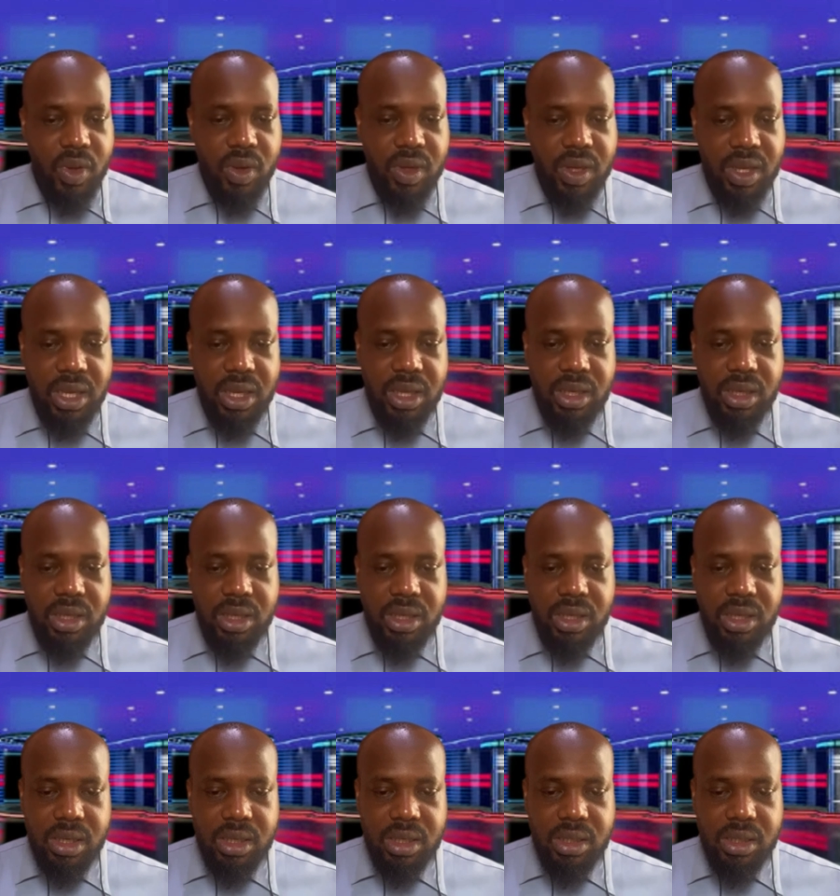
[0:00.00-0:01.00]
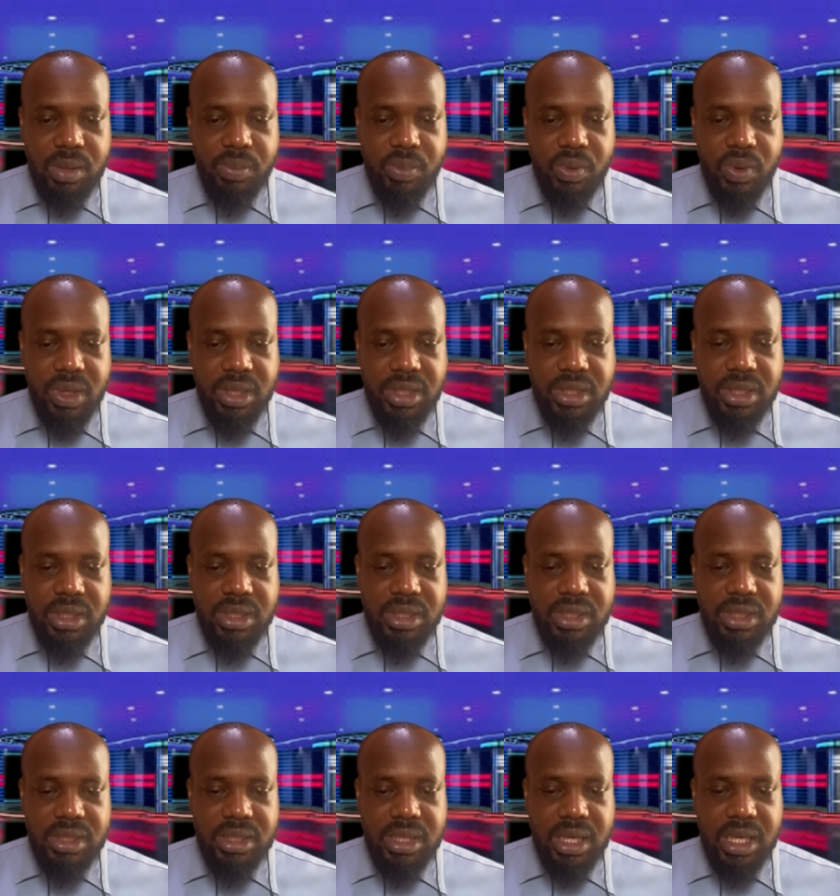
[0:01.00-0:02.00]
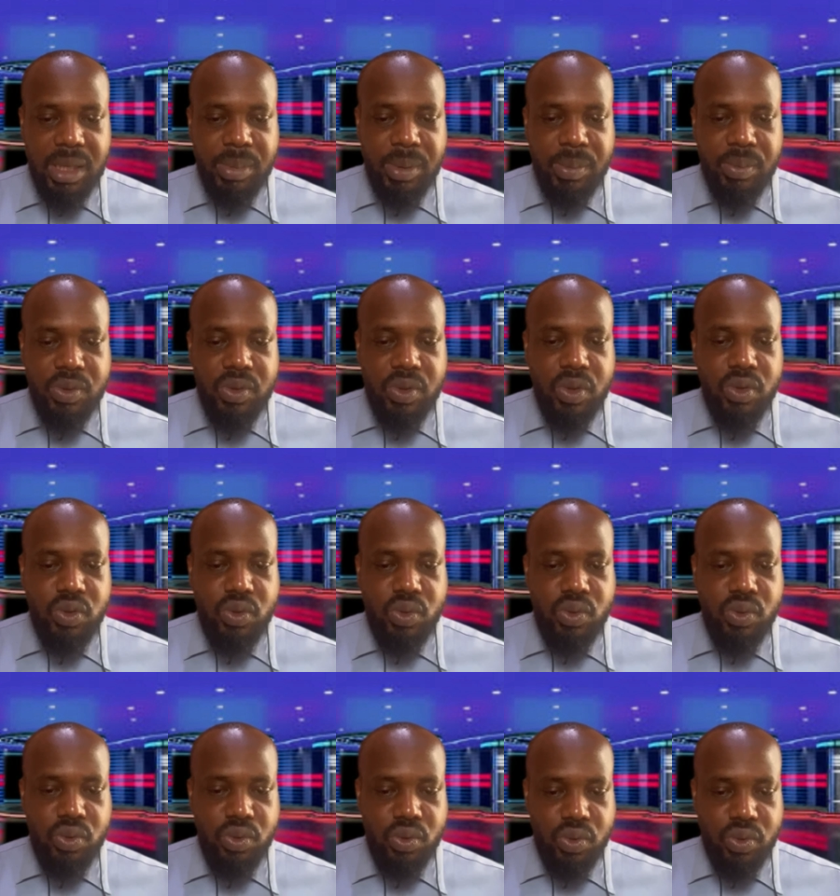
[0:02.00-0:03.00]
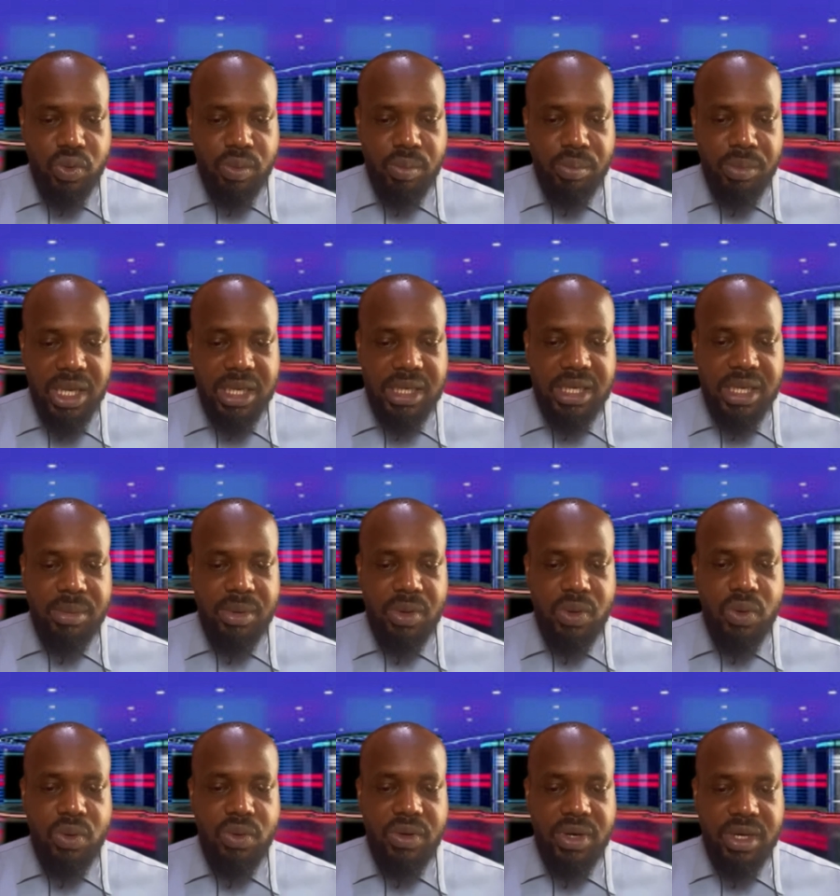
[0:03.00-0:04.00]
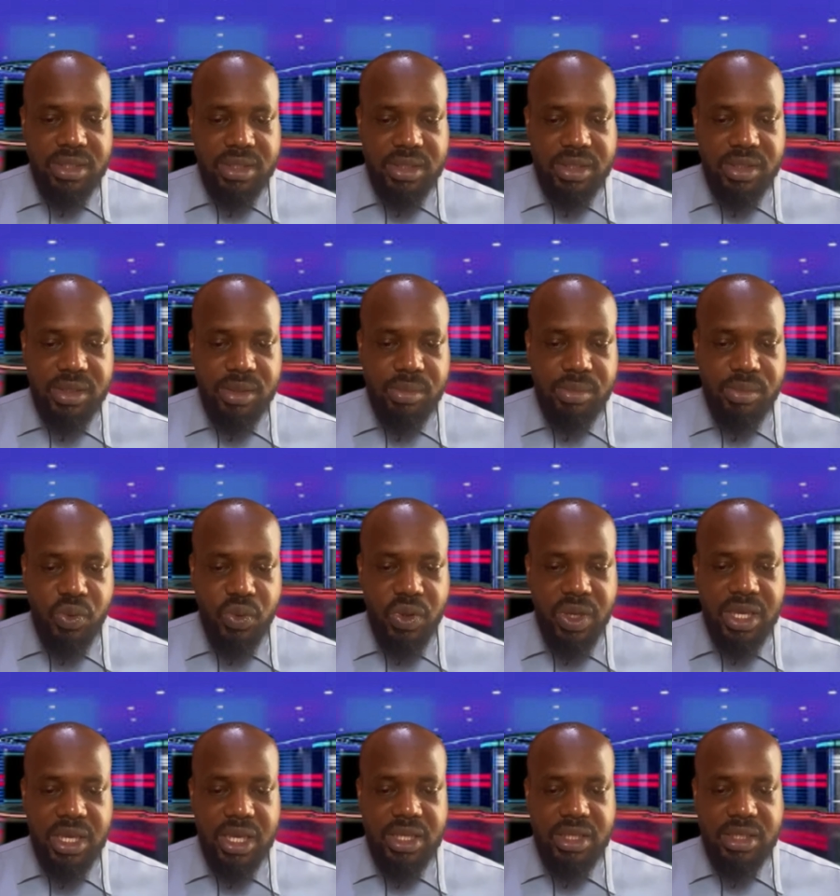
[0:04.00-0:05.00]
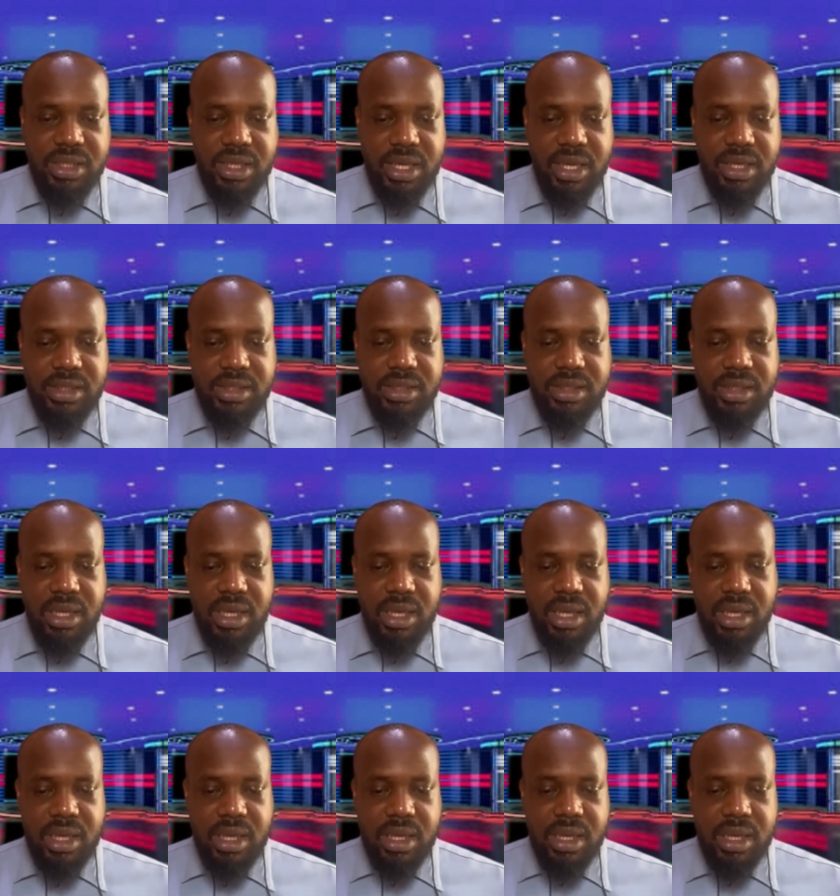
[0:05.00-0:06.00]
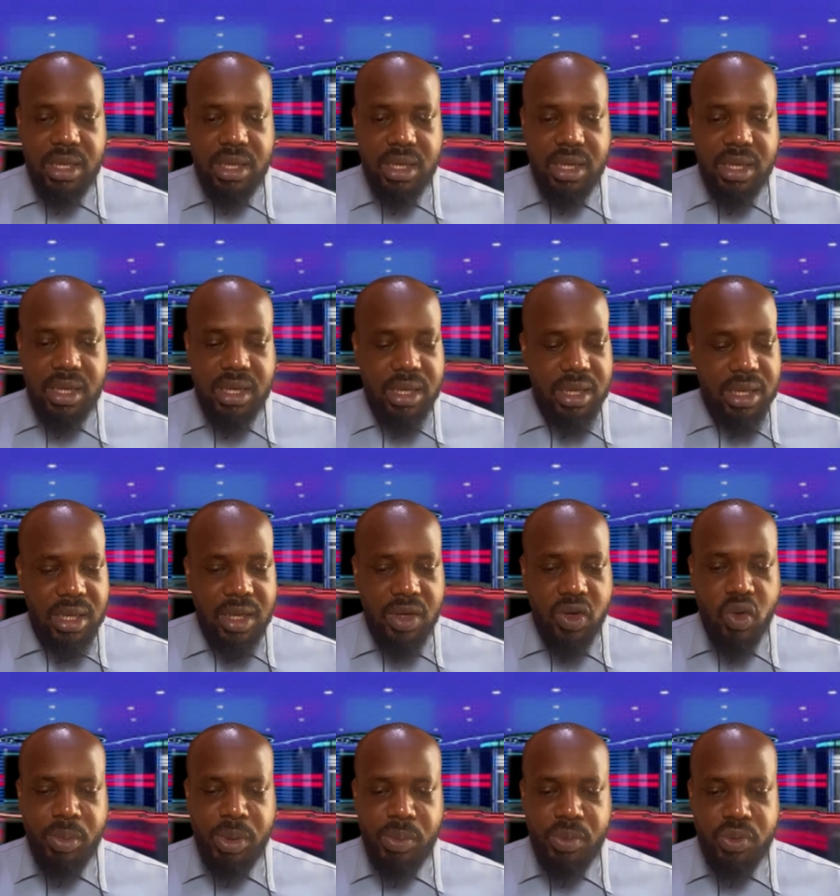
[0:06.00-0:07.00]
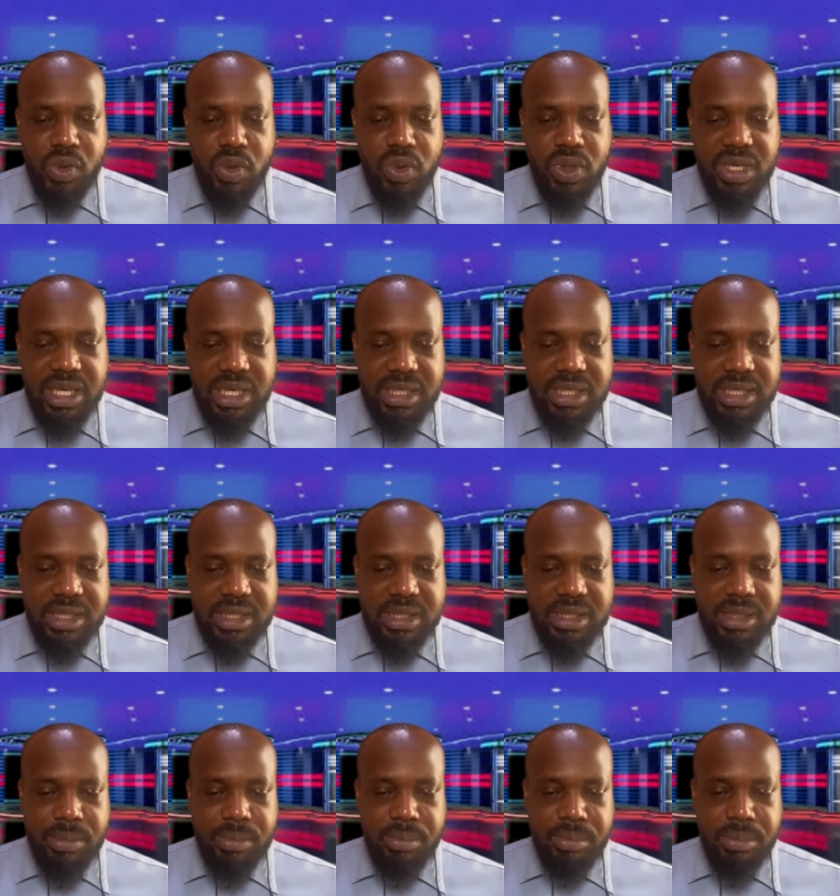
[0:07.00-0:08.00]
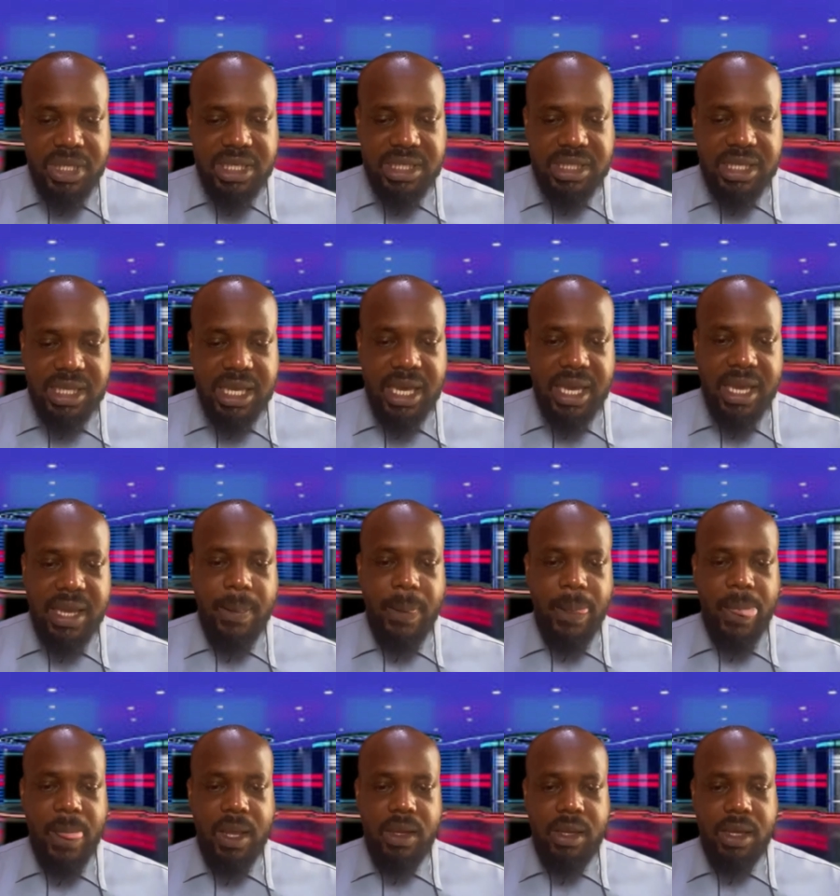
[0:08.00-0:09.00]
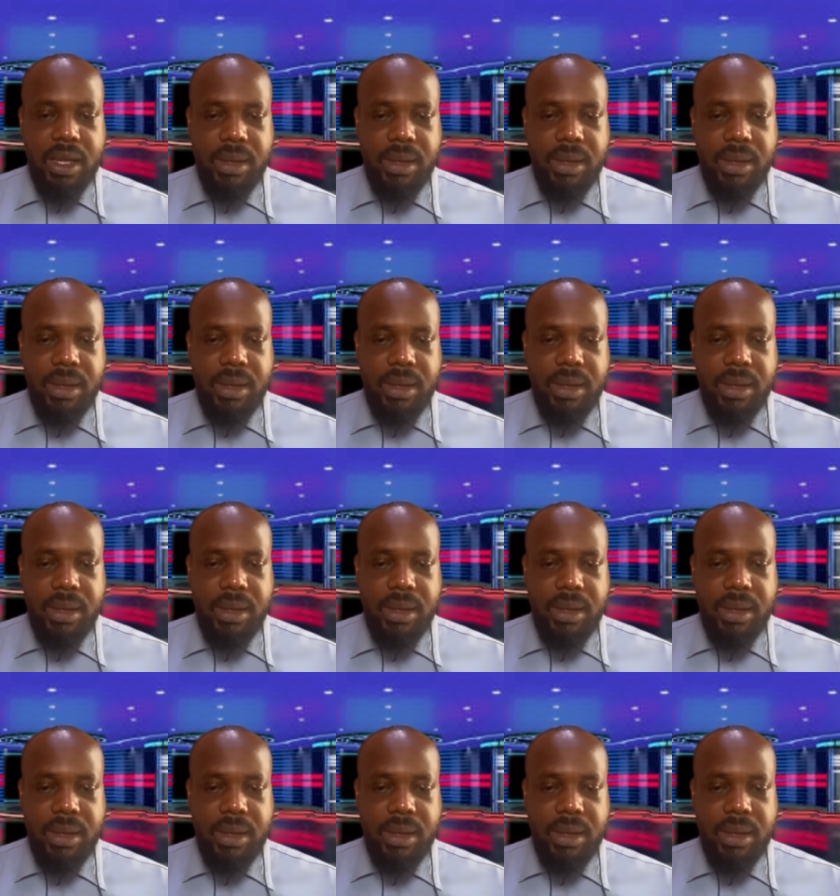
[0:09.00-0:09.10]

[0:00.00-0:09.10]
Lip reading: Okay, good point. These keke people don't do. Make them go rest. Guike says, Enugu people don't need this. Miss K